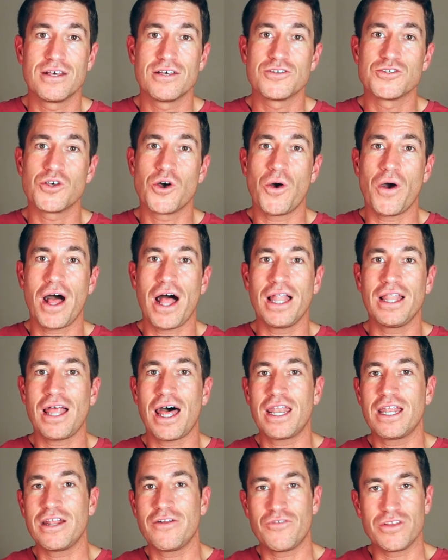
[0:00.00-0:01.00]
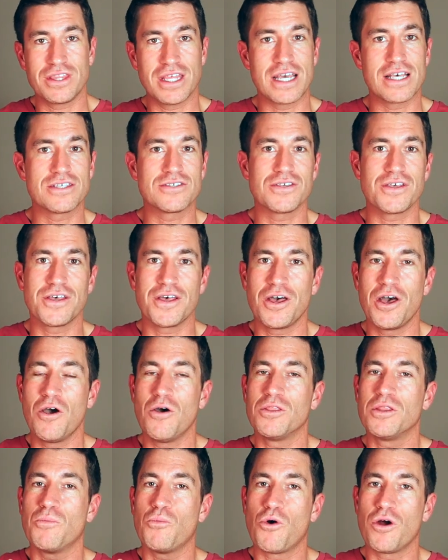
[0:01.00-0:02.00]
So a lot of different things.
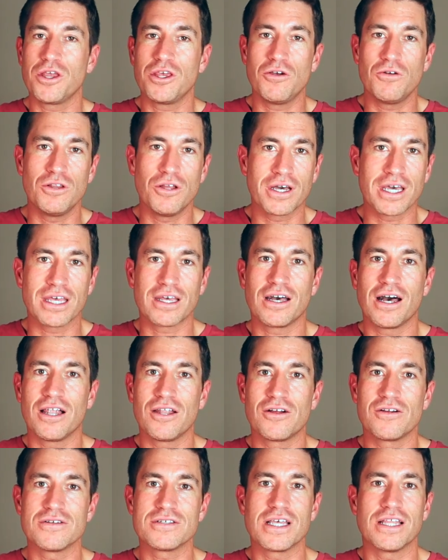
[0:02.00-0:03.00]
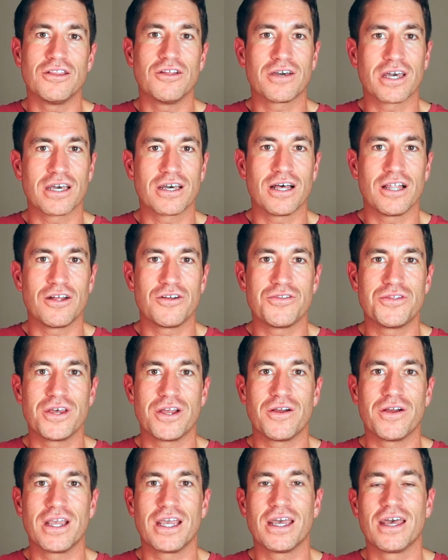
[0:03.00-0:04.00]
The more you look at colors and look at color
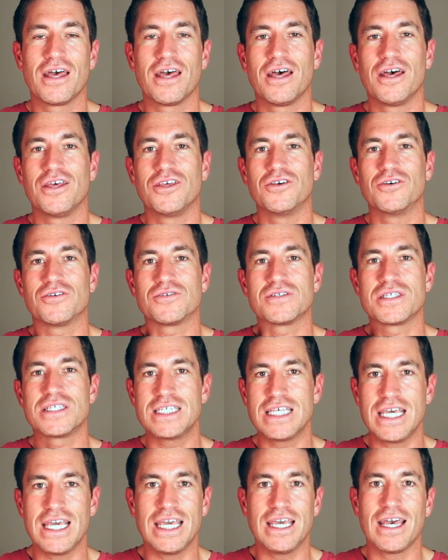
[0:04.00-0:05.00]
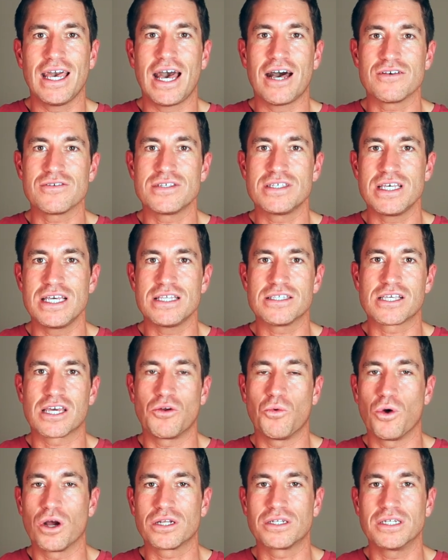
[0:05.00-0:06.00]
theory, you'll see how scenes
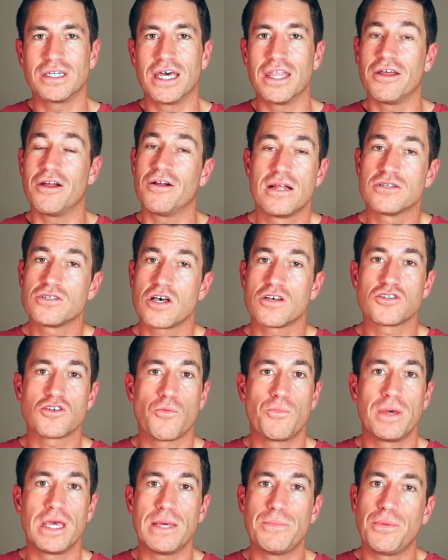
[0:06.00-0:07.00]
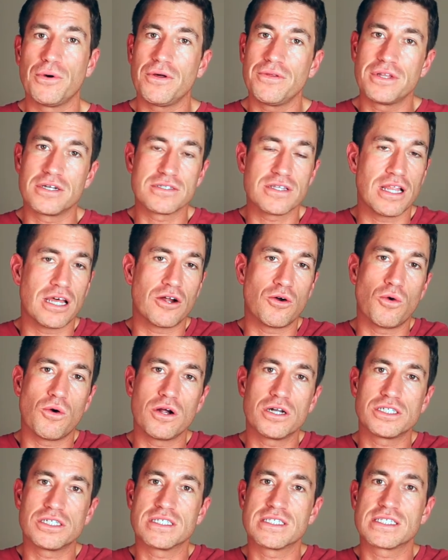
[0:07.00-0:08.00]
can work together. There's also people, there's a lot of
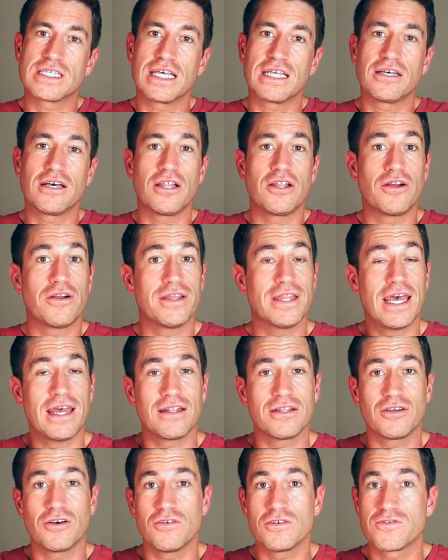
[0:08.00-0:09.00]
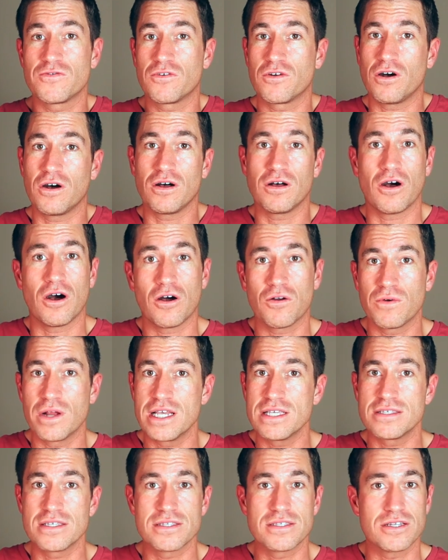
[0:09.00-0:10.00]
orange and skin color, and that goes for all, all
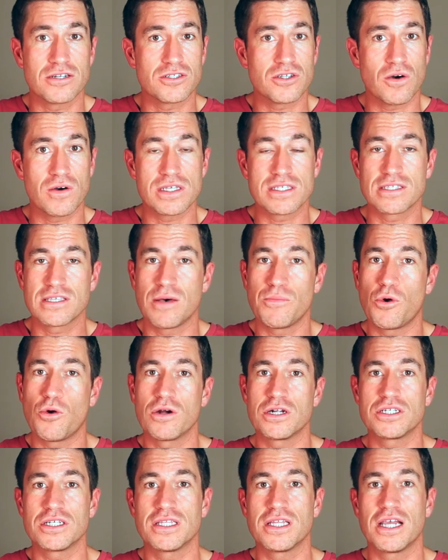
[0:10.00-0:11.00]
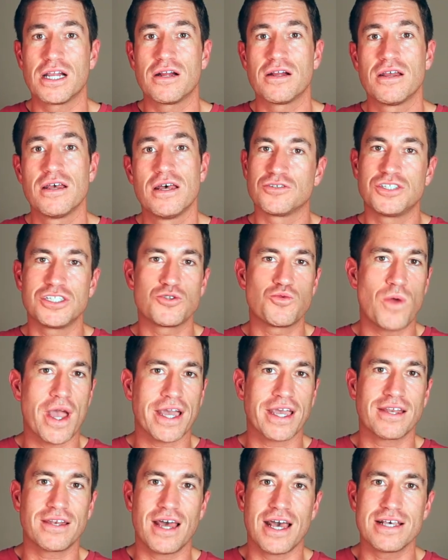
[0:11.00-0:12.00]
races. There's always some orange in there. So just
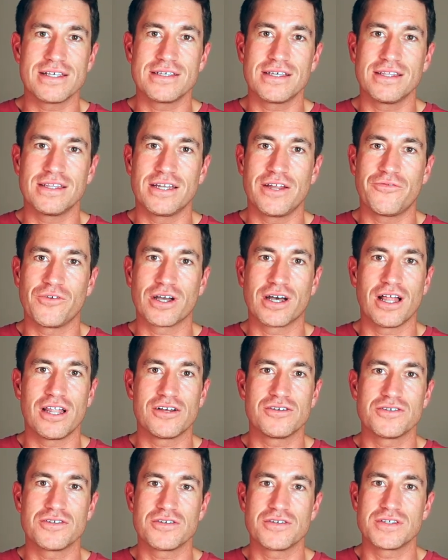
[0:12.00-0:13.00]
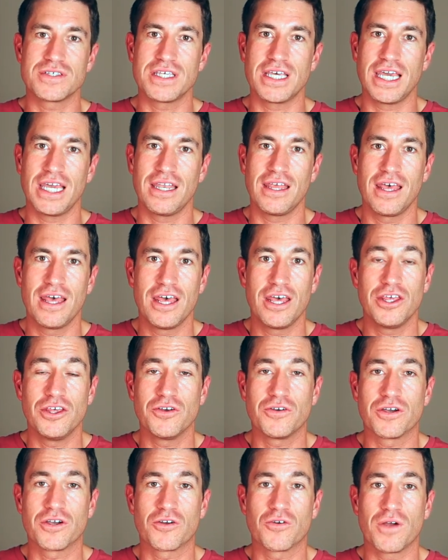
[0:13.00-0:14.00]
recognizing the different colors in your scene,
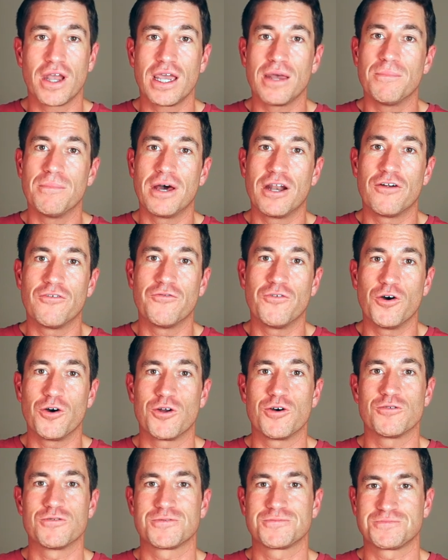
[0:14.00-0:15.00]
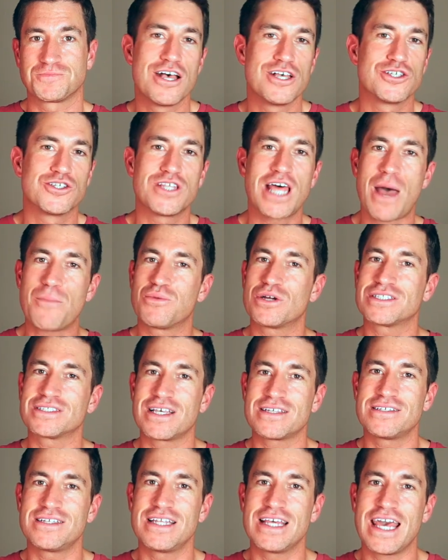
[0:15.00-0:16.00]
you can create better photos. So that brings
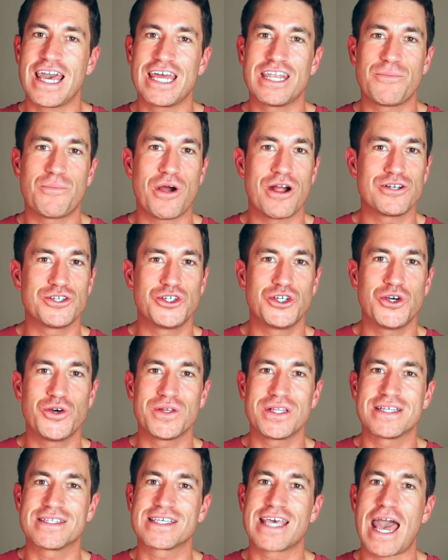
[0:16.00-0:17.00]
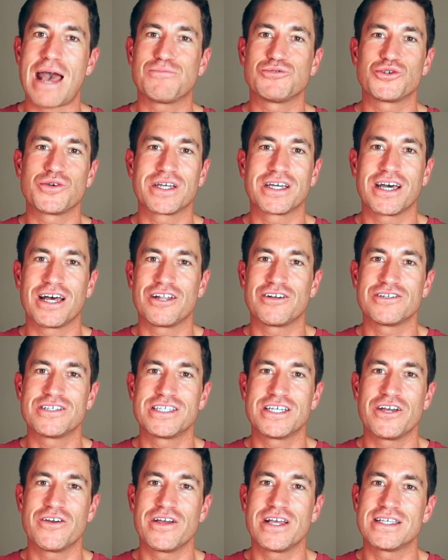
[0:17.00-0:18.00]
us to the end of part two in this capturing color
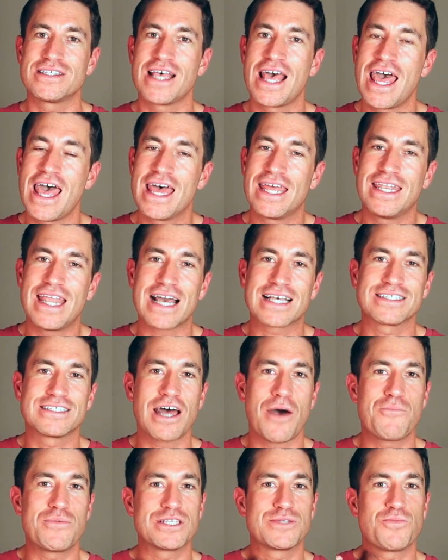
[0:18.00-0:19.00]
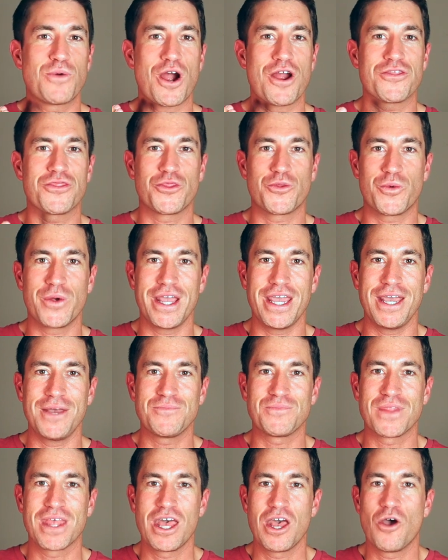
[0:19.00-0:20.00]
series. Next up is part
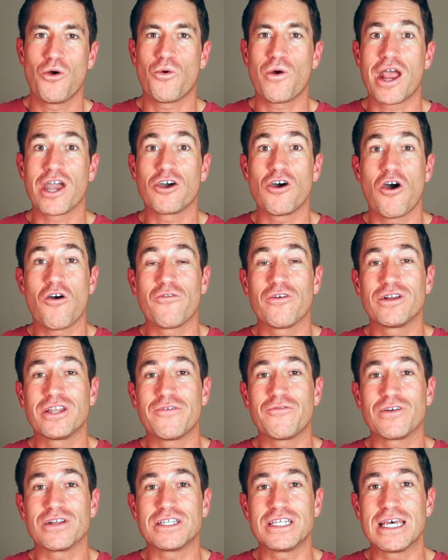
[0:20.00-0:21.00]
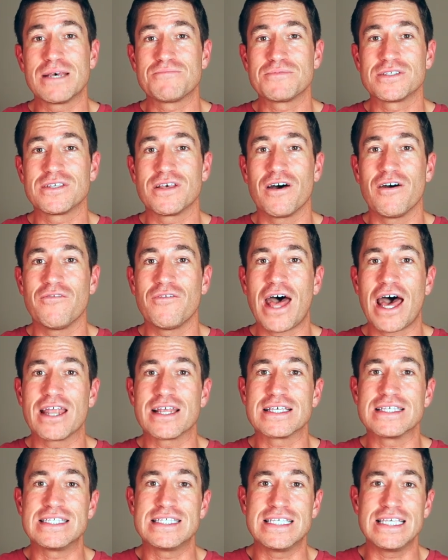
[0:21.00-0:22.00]
three, where I go over different tips of how
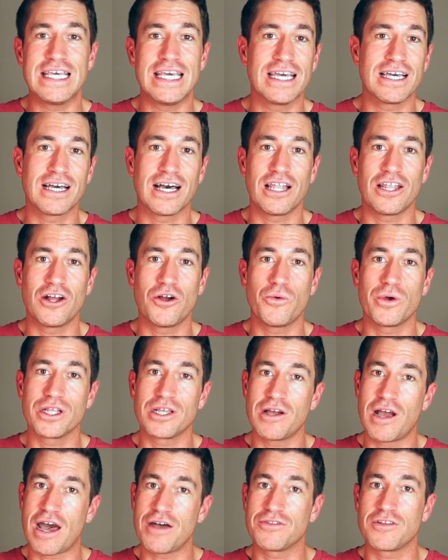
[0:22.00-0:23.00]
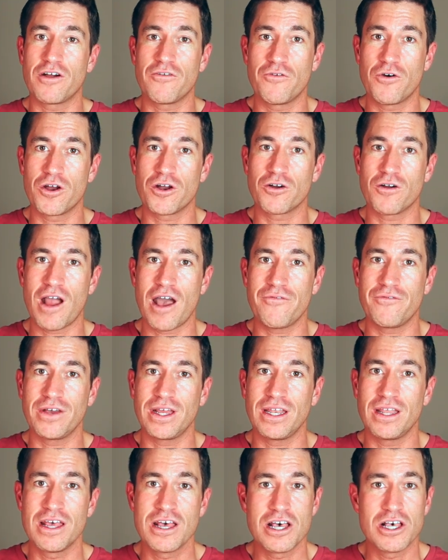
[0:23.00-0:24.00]
to see in color when you're out there
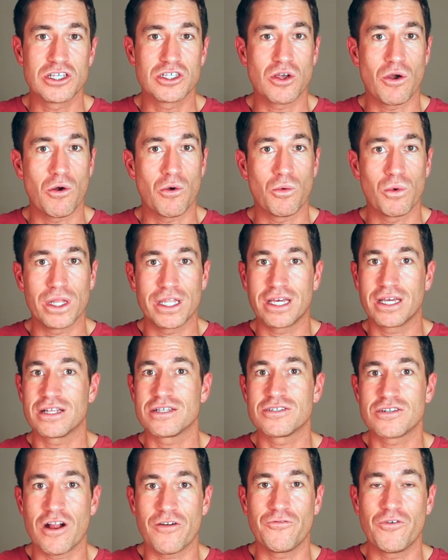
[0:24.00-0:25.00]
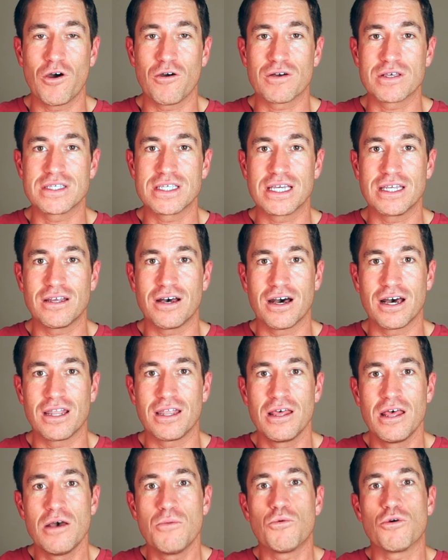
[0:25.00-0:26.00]
photographing. So we're really gonna start focusing on
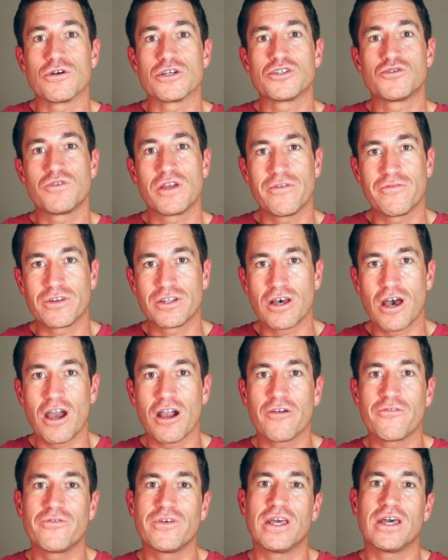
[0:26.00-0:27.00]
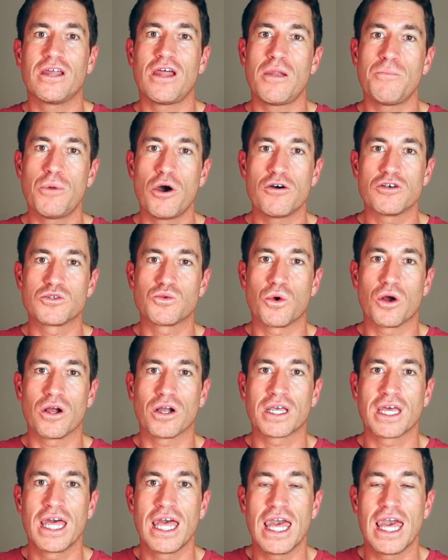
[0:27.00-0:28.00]
more street photography and unposed
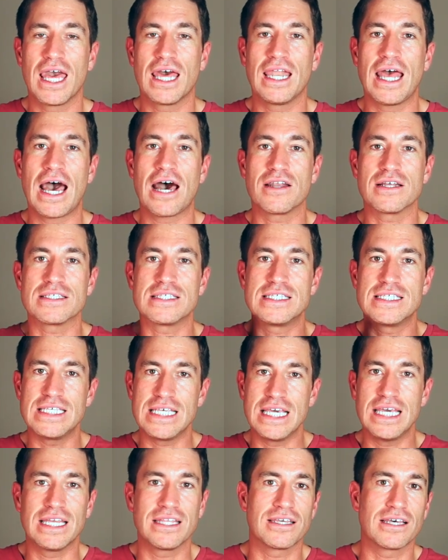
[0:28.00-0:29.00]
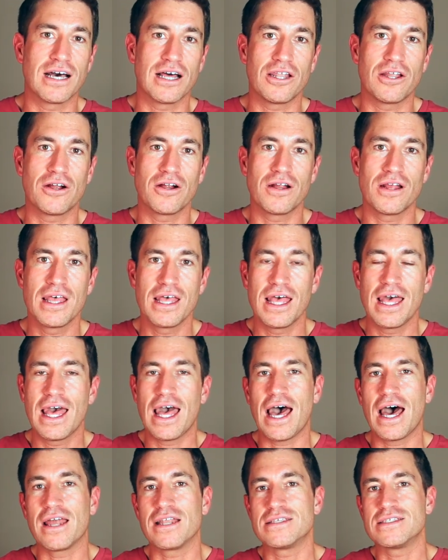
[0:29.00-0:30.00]
work and how to see in color,
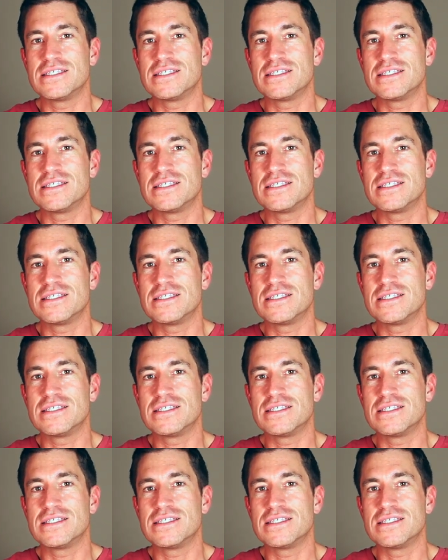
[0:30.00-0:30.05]
how to